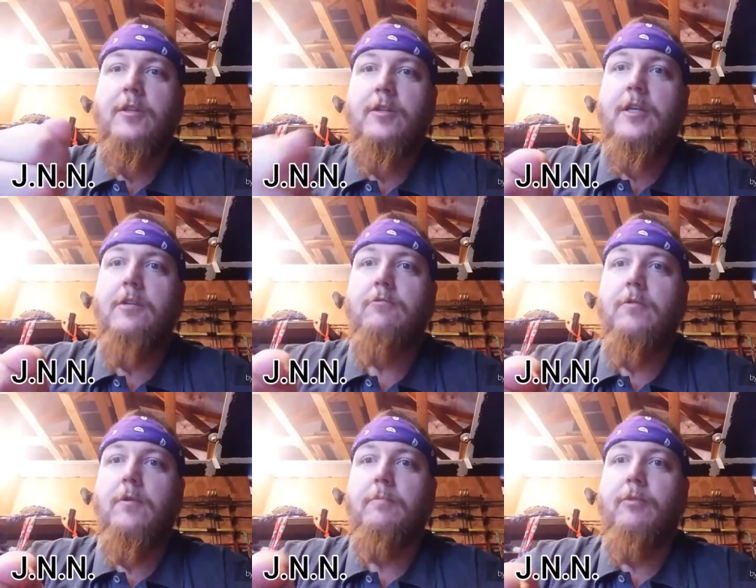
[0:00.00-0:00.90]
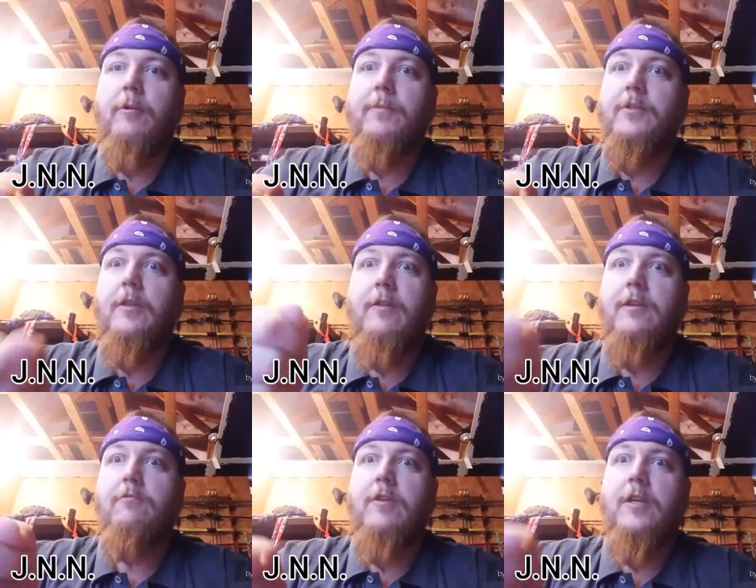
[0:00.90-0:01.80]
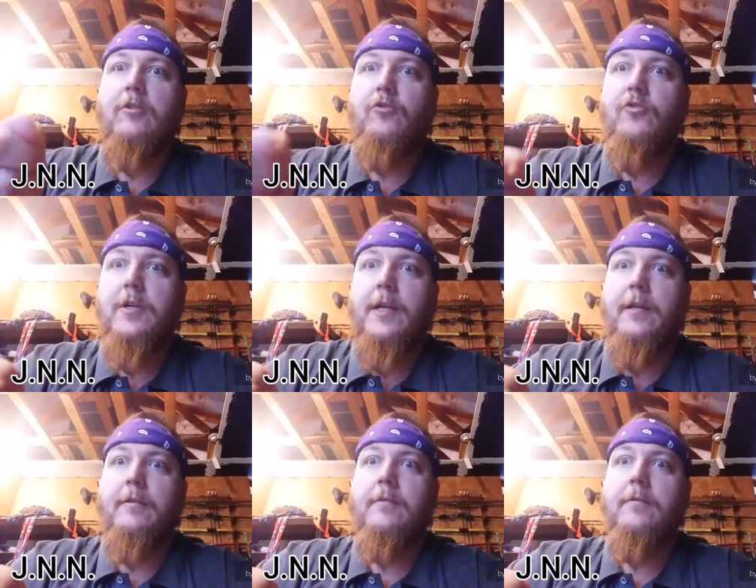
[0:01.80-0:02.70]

I think you do it on purpose. I think you think it's funny.